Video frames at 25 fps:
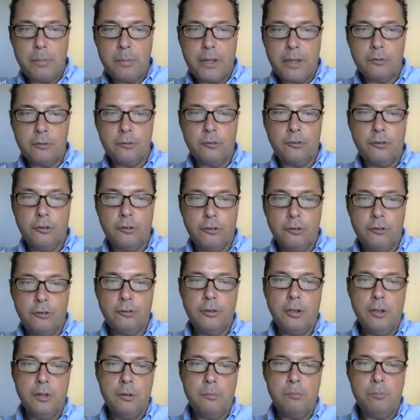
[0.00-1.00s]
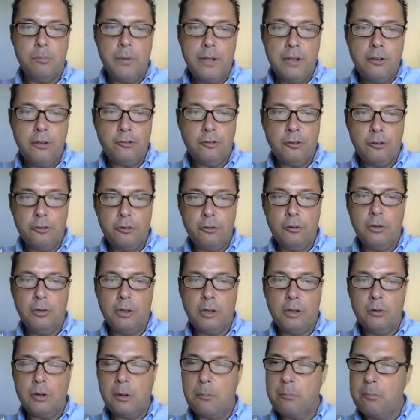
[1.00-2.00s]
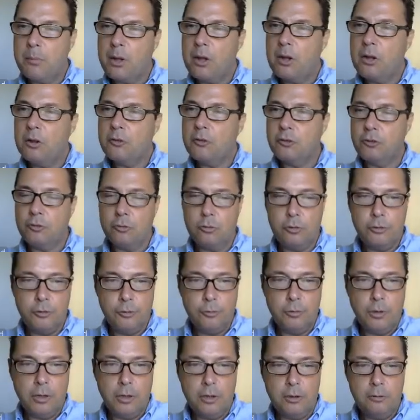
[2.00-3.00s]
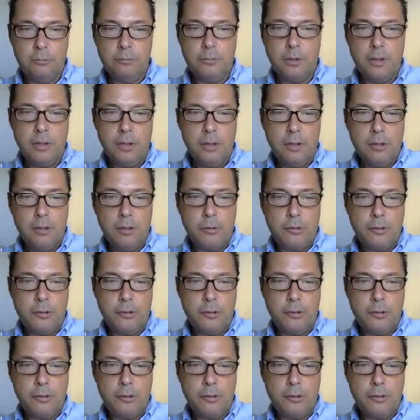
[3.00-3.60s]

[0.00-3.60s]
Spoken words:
bounces, makes a new low, a marginal new low,